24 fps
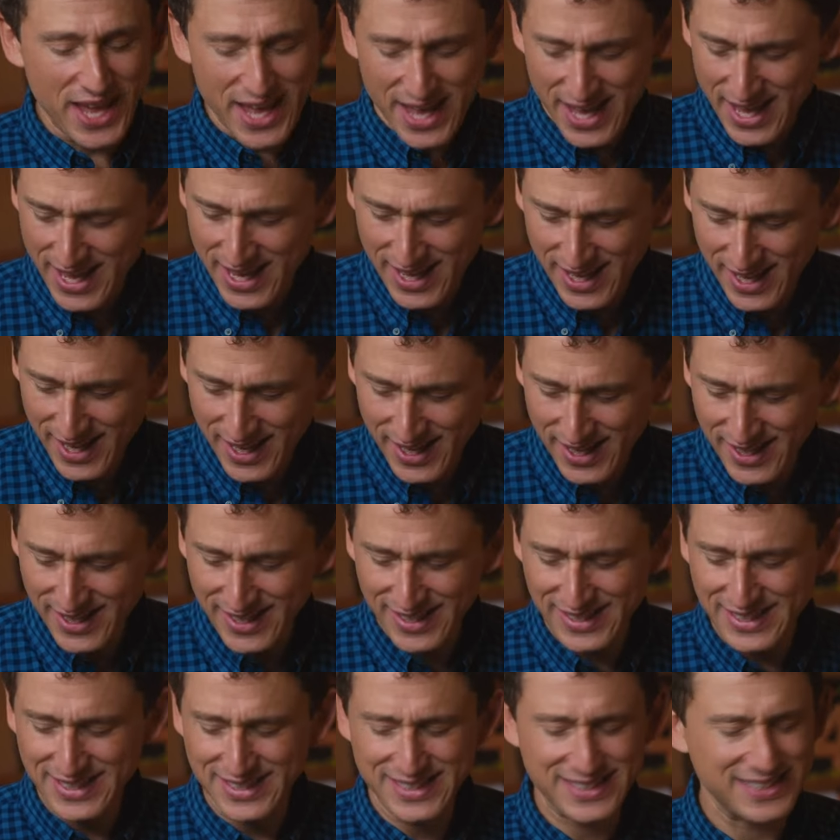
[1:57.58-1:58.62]

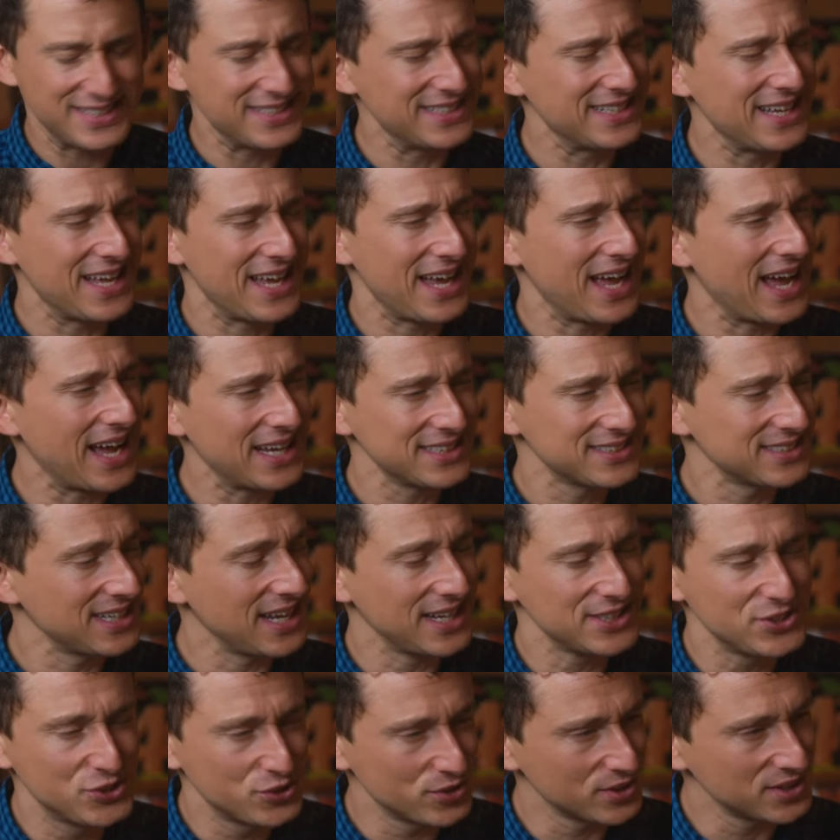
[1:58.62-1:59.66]
Hague hasn't
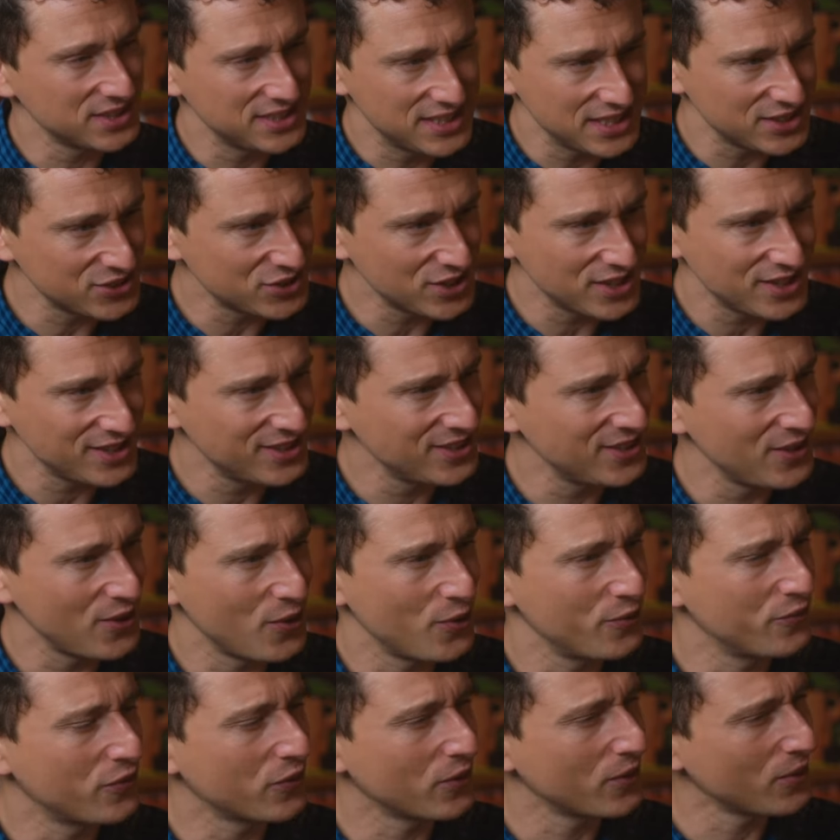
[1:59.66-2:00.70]
had jurisdiction
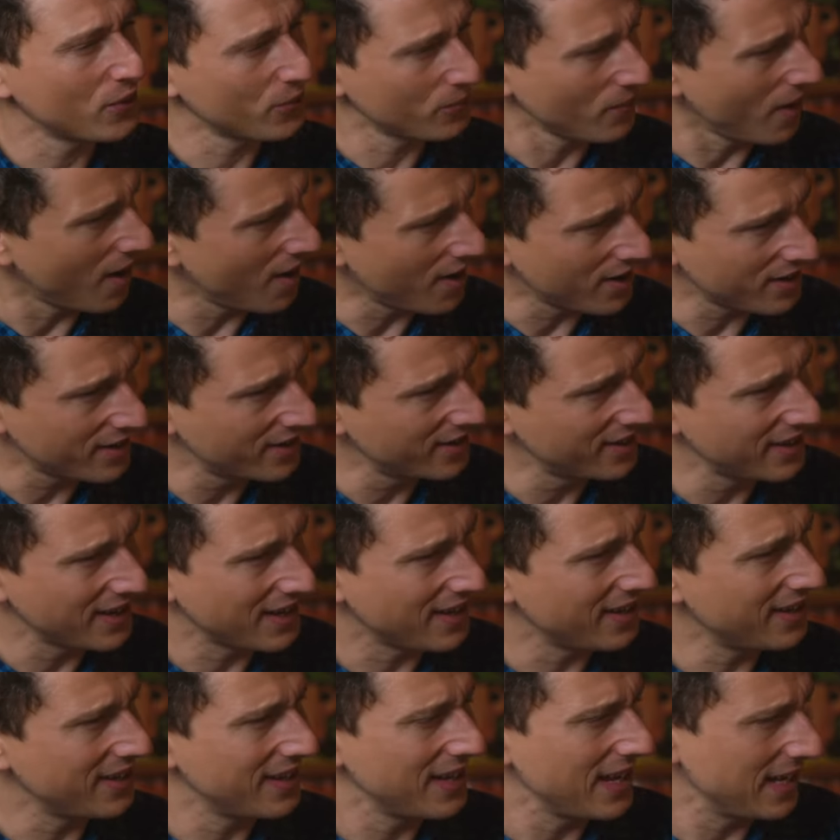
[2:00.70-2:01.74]
over Iraq
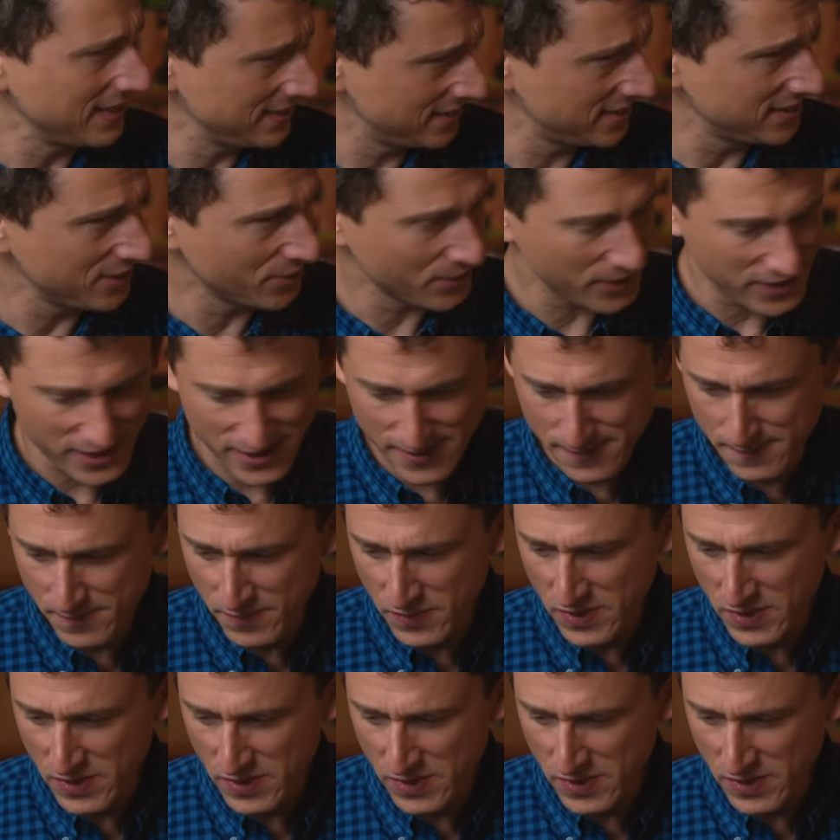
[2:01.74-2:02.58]
and Syria.